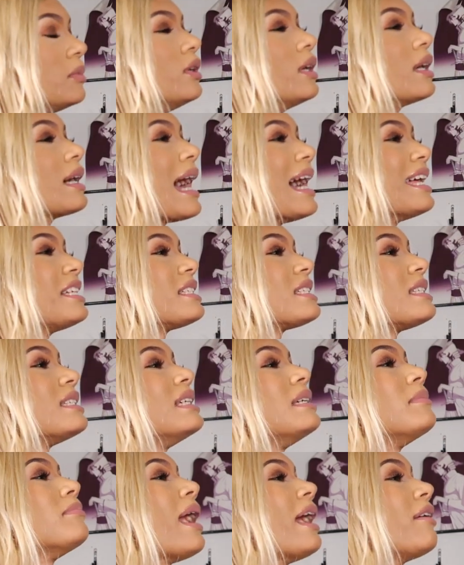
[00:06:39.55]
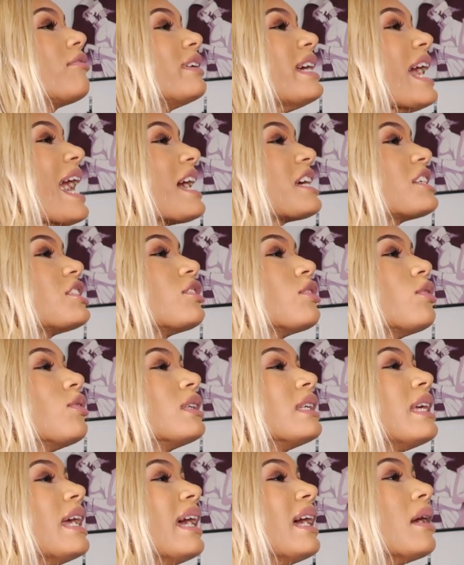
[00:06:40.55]
on. I just need my reaction
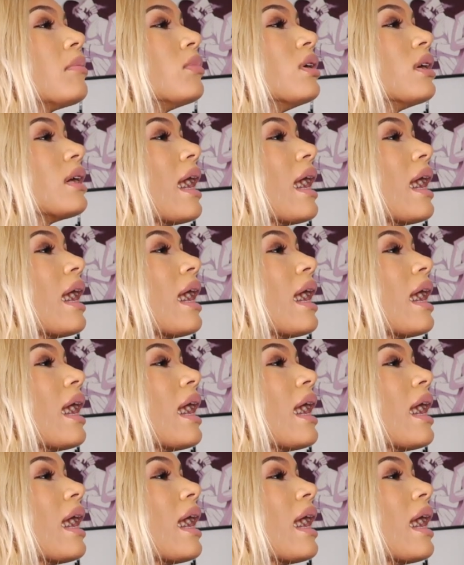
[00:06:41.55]
on camera,